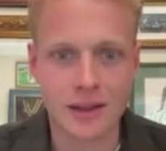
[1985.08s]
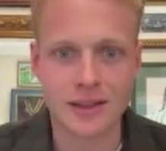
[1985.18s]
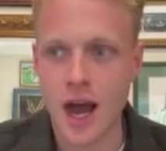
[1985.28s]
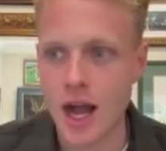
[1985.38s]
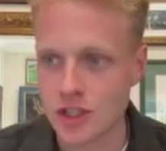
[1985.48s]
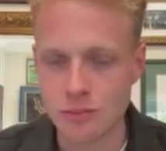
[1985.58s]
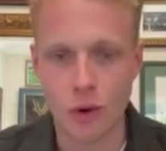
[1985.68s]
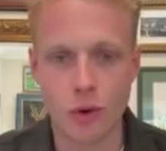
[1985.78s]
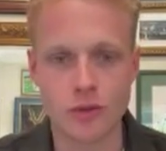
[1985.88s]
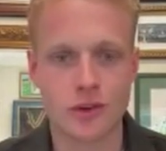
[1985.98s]
the
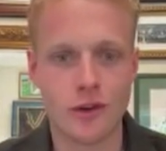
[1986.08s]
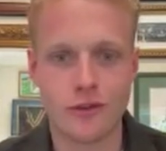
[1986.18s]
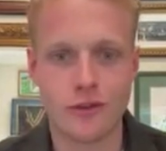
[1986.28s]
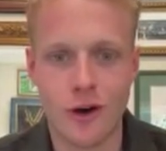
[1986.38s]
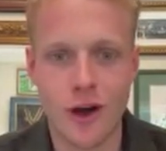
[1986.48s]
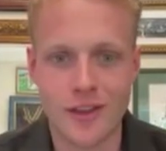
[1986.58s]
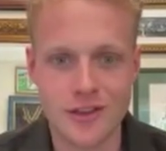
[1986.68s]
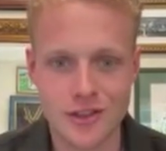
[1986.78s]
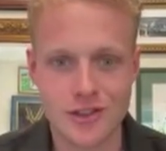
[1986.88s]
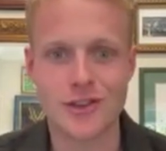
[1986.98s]
Archibalds are on fire.
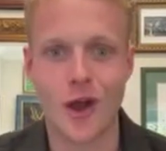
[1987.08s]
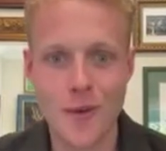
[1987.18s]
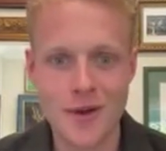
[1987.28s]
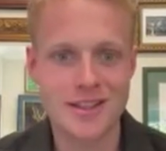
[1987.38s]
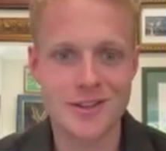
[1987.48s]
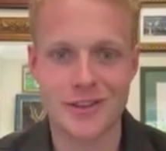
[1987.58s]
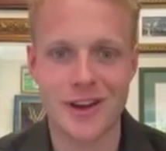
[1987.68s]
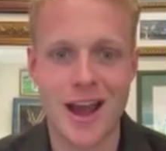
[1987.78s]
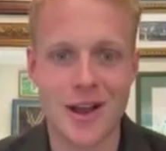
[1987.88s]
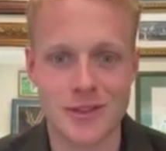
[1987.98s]
There's just so many
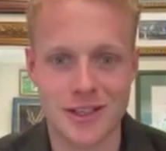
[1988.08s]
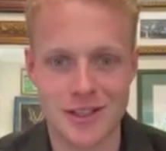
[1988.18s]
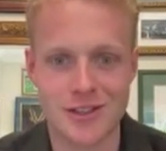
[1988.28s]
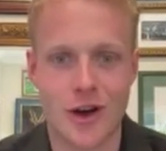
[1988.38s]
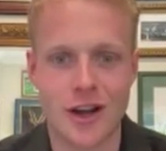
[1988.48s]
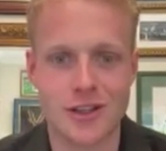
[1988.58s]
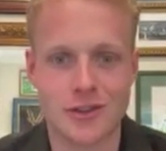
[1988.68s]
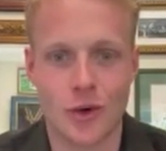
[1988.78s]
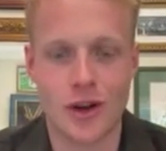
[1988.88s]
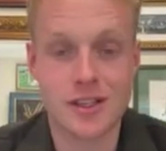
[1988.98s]
different angles and exciting
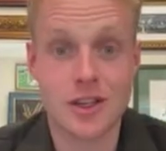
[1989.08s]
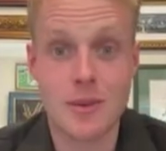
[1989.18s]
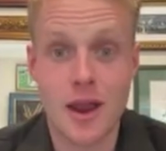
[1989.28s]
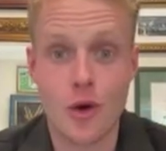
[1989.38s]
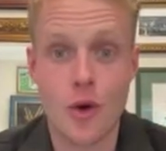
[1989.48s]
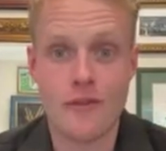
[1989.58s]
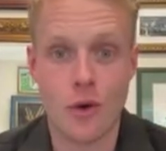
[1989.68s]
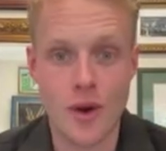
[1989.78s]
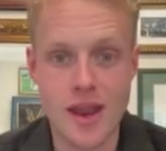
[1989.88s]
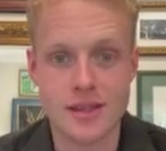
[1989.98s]
stories that no matter whoever
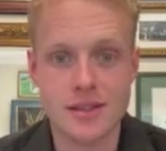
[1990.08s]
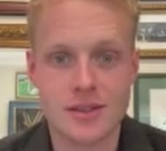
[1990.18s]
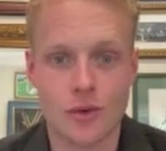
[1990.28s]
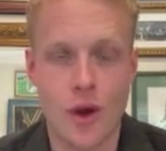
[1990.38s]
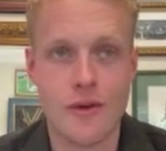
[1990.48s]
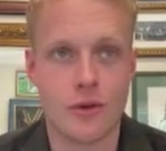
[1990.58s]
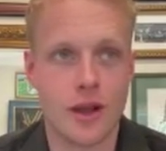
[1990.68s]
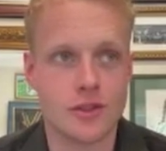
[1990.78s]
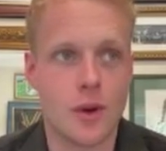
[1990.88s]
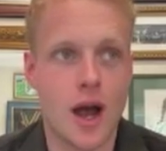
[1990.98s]
wins or whoever
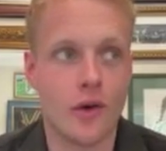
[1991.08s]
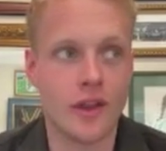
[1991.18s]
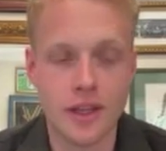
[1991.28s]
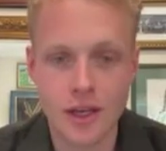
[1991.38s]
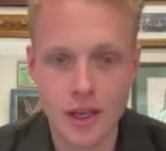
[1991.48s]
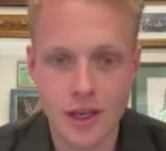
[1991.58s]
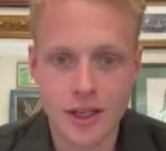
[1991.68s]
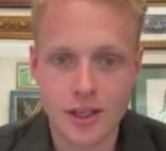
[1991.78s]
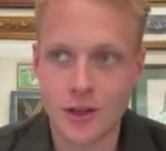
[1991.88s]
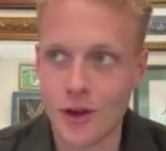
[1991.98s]
runs well, and
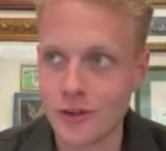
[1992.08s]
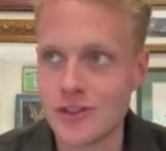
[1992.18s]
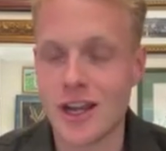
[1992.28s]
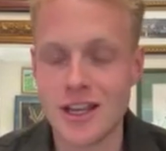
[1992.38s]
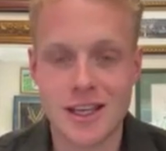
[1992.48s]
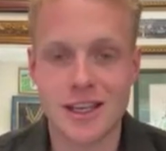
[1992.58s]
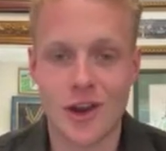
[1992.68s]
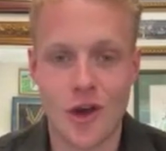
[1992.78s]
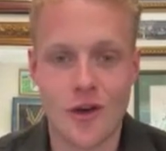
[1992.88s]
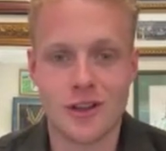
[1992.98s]
if Jenny can
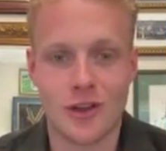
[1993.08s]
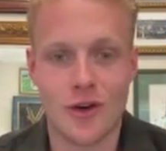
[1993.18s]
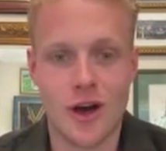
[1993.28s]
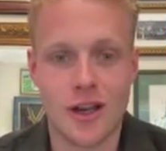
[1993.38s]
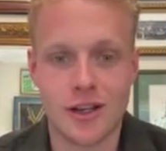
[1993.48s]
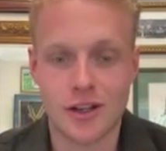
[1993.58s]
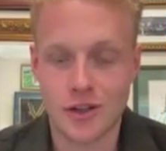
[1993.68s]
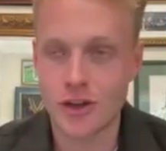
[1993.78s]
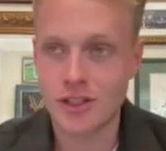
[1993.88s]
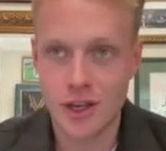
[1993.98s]
get over the line. I
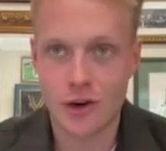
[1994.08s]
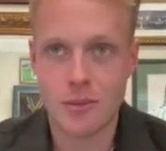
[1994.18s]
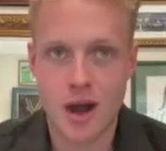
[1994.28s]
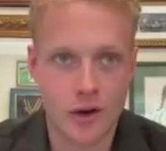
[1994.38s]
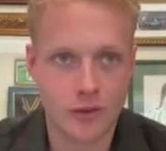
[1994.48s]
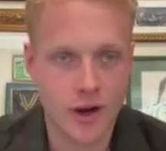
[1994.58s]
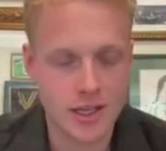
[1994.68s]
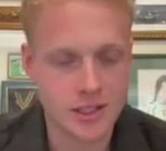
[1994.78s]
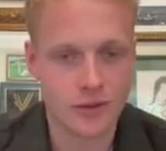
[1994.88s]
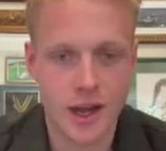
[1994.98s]
heard Kira Mara on
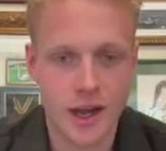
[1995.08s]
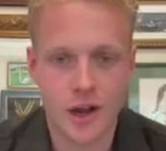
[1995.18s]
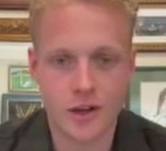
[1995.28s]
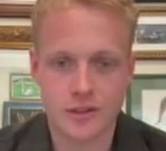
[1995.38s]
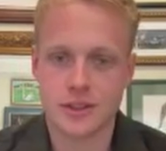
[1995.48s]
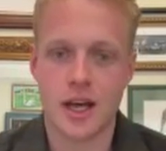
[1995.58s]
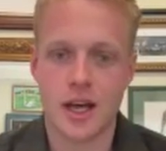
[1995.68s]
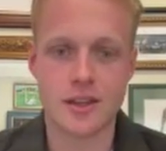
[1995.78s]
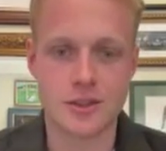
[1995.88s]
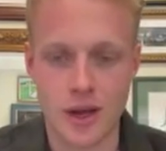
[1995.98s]
Racing Radio
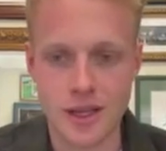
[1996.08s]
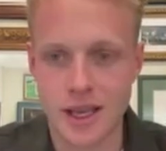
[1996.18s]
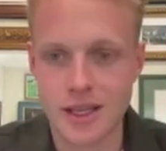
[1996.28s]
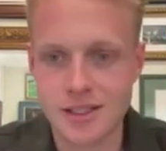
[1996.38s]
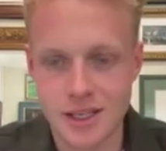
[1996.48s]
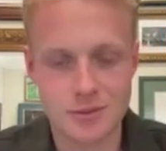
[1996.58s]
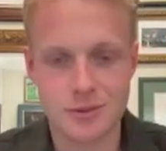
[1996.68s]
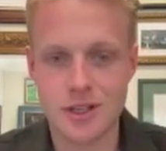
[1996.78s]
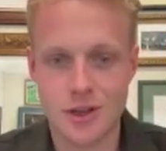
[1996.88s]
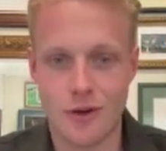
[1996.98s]
this week. He sounds
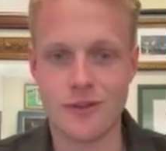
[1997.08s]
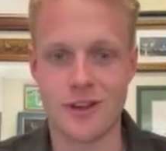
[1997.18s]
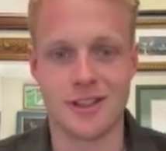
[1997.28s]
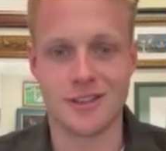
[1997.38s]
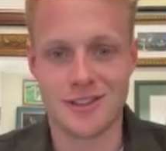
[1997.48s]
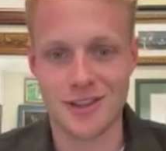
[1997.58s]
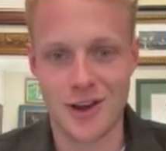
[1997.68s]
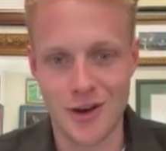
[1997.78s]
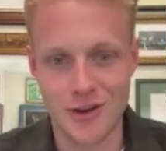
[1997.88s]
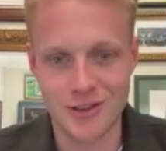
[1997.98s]
pretty confident.
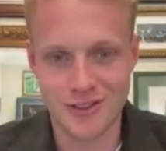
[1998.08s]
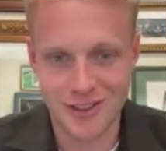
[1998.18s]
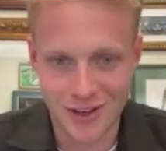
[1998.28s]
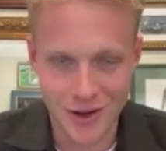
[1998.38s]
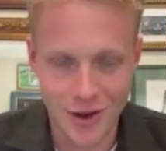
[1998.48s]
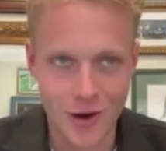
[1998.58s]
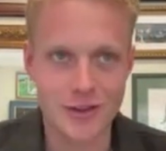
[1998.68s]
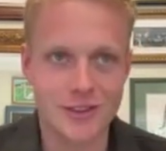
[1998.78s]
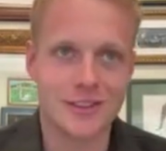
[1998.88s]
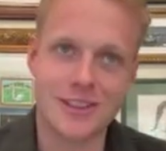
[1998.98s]
So, and I
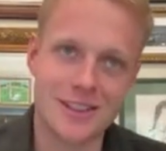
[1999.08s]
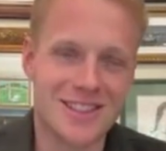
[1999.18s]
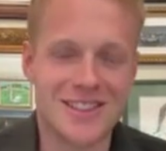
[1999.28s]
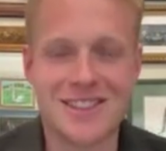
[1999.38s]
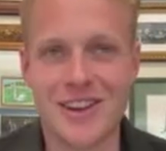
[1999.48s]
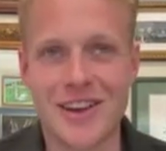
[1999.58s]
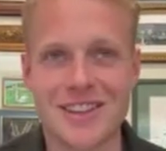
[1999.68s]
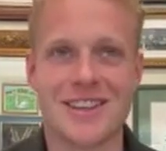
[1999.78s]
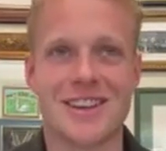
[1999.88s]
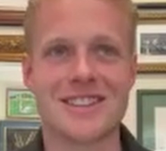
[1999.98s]
know,
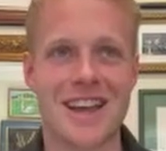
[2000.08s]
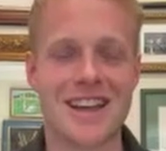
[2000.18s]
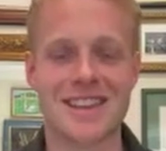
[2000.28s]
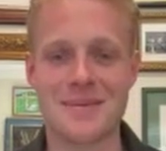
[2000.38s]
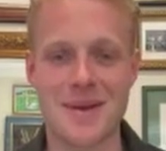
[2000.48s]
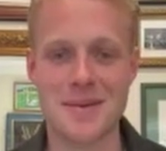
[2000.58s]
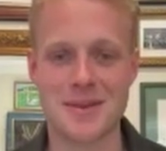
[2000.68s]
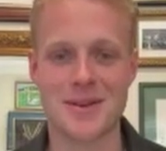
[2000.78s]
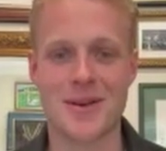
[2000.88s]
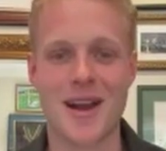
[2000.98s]
you got to take that maybe
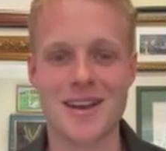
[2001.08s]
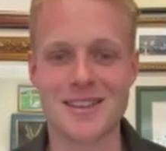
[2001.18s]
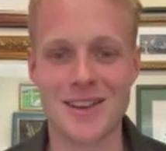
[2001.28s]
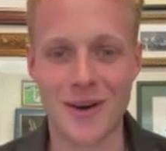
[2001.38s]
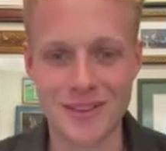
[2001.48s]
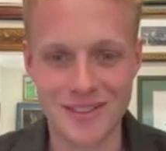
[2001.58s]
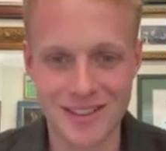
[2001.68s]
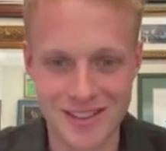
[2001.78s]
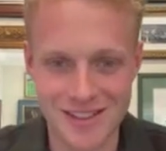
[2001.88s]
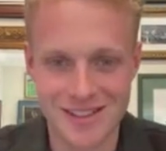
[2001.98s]
with a grain of salt
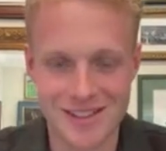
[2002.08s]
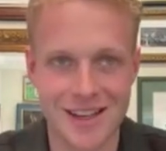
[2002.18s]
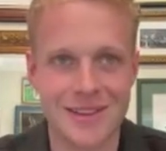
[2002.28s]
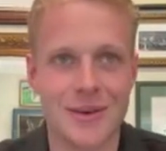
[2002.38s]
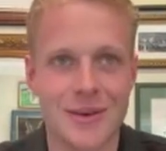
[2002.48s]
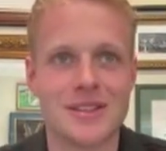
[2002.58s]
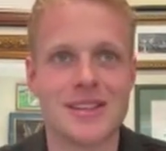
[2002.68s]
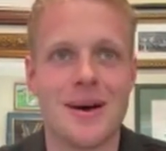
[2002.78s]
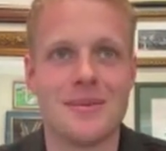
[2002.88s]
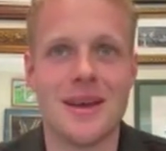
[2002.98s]
because he's sending the horse
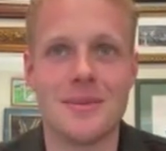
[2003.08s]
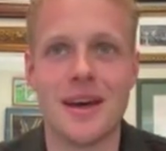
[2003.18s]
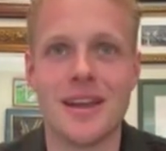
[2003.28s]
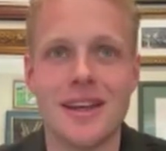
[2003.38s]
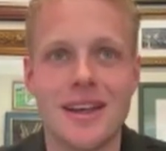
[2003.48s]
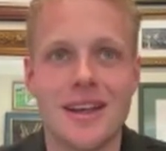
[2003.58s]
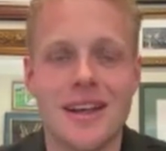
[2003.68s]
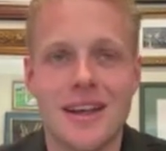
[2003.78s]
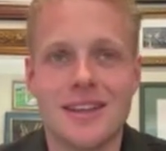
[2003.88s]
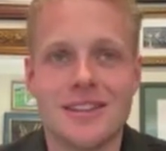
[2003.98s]
up there. But,
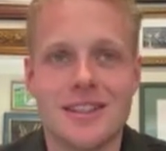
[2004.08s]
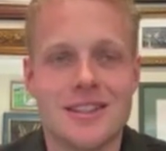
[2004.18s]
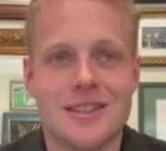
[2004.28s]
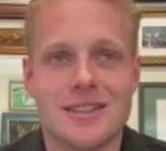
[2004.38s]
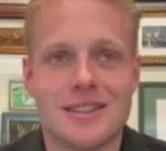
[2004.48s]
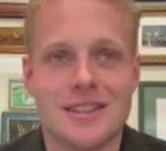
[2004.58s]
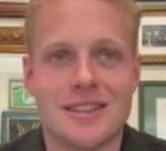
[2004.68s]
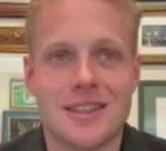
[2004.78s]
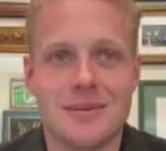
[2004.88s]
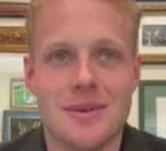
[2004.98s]
geez,
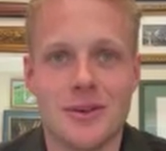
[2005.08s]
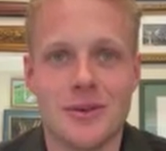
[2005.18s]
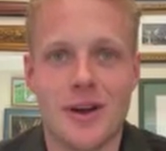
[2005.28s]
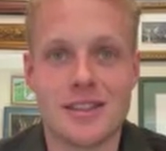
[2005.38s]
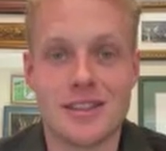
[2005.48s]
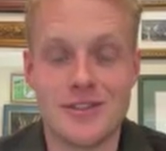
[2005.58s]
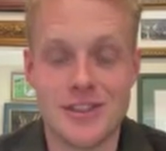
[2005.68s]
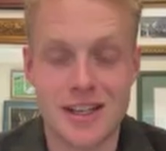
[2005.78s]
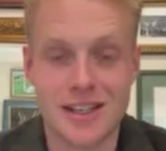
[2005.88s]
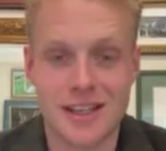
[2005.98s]
it's going to be a good race. And if
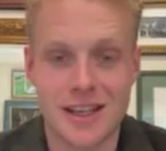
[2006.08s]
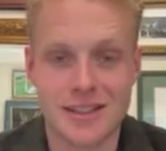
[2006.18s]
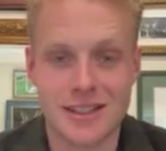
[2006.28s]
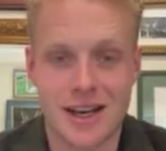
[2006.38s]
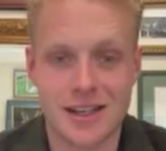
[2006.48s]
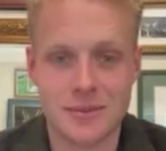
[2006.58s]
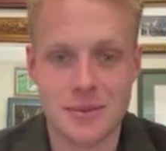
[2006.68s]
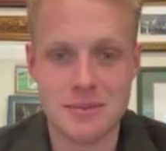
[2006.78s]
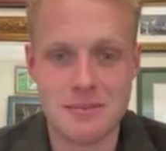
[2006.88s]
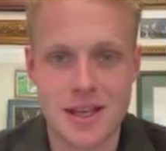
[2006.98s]
Jenny can get it done, it'll
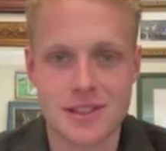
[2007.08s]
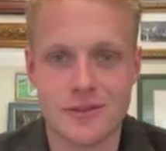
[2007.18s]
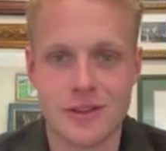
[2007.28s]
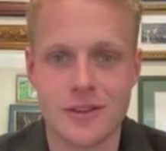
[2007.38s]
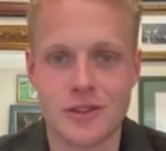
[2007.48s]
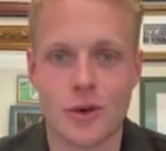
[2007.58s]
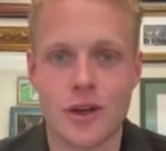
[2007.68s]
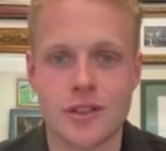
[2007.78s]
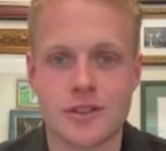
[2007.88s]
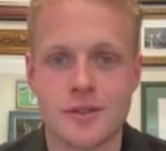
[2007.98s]
be massive for the
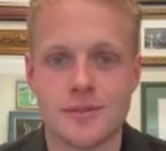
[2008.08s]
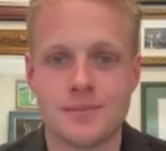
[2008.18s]
Victorians.